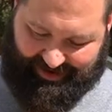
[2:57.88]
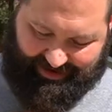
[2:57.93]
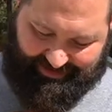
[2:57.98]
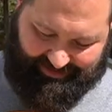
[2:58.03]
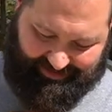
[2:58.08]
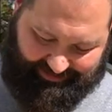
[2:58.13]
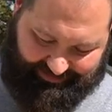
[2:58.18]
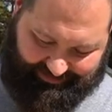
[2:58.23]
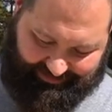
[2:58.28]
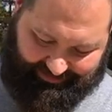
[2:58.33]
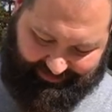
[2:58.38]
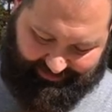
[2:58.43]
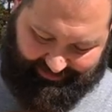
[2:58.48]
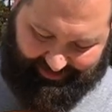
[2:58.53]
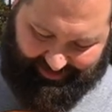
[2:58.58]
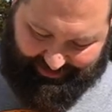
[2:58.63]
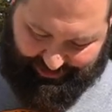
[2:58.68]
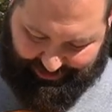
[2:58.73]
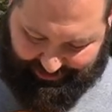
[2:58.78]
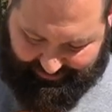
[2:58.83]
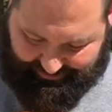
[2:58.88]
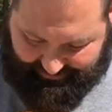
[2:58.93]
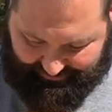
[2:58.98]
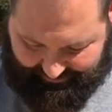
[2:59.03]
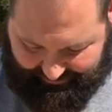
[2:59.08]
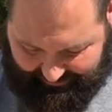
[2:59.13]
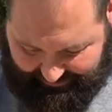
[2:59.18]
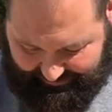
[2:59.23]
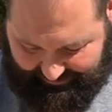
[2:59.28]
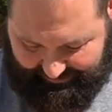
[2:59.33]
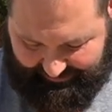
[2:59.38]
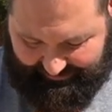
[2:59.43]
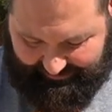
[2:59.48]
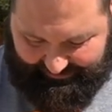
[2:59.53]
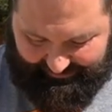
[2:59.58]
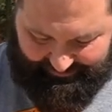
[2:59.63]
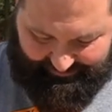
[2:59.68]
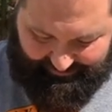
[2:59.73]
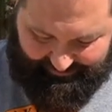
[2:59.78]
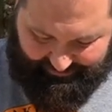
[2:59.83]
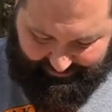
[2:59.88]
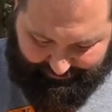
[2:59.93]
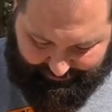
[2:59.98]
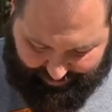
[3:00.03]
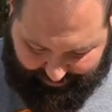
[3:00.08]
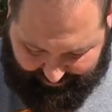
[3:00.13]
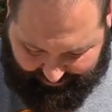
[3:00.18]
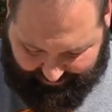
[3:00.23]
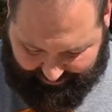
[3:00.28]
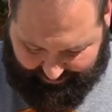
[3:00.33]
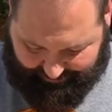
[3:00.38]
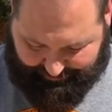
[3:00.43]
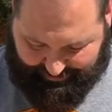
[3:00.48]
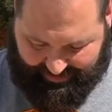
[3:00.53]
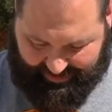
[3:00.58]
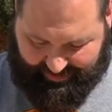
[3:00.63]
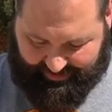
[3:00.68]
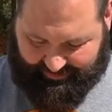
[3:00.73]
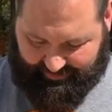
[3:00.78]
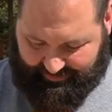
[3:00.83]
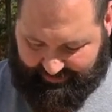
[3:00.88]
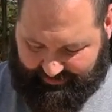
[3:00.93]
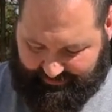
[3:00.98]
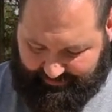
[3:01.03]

to add this to the collection. Put her back.